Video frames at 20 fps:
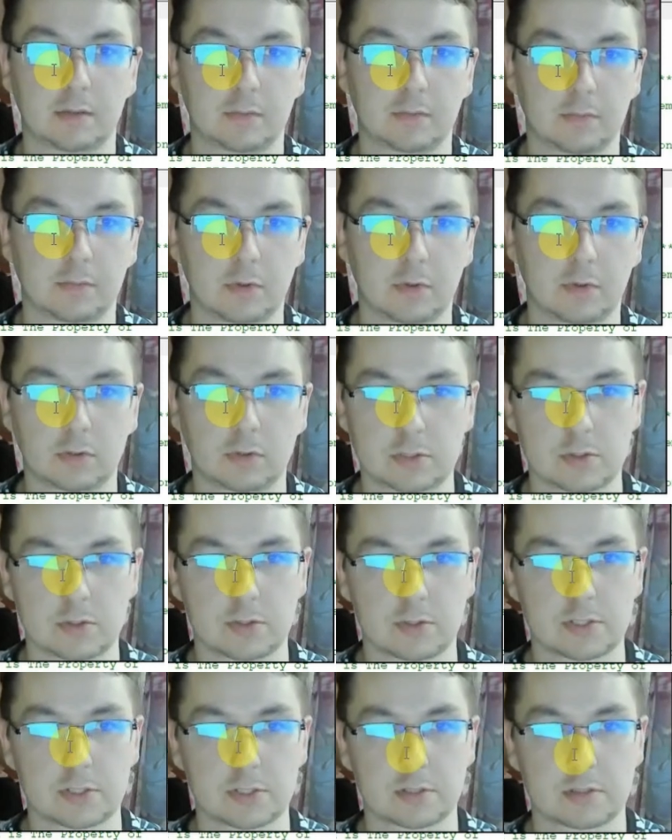volts or
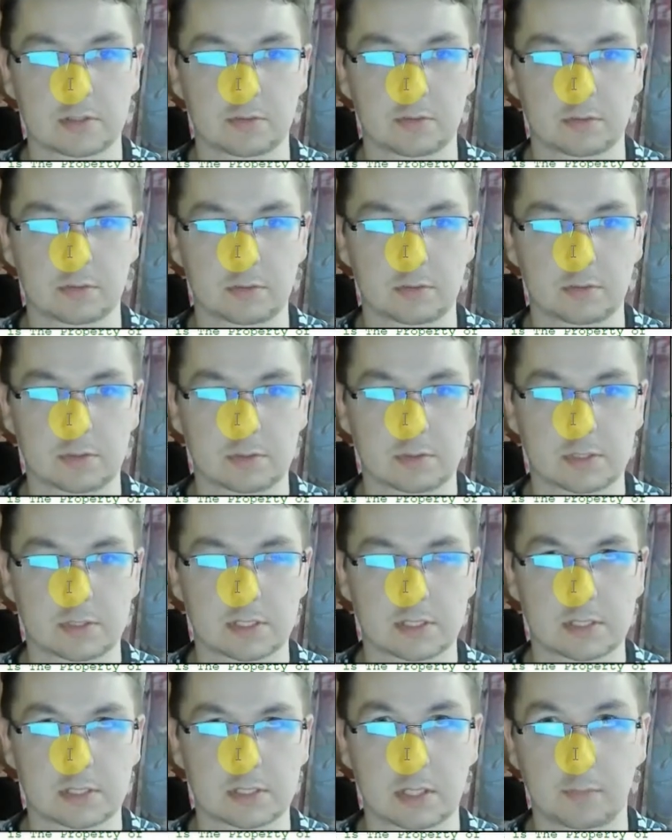
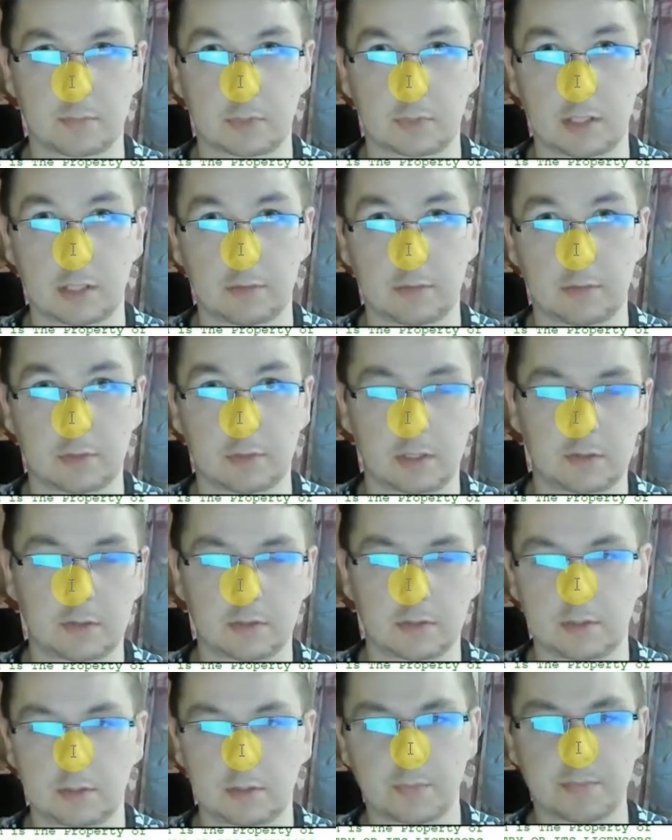something, if I
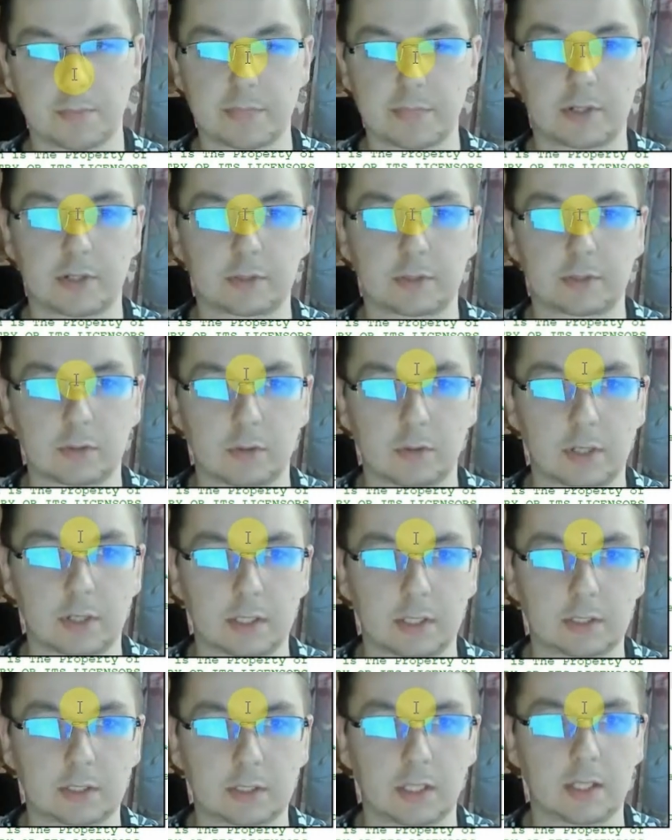remembered
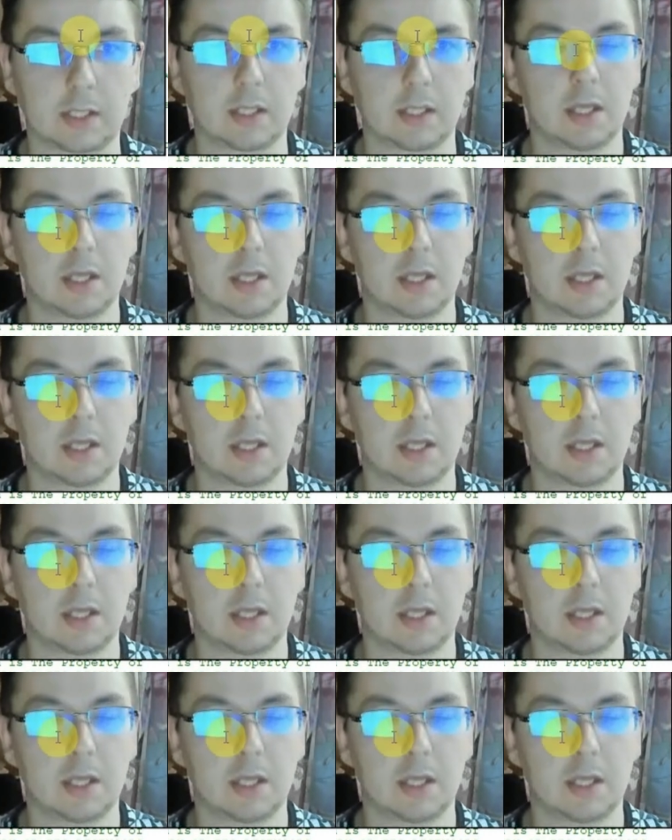correctly,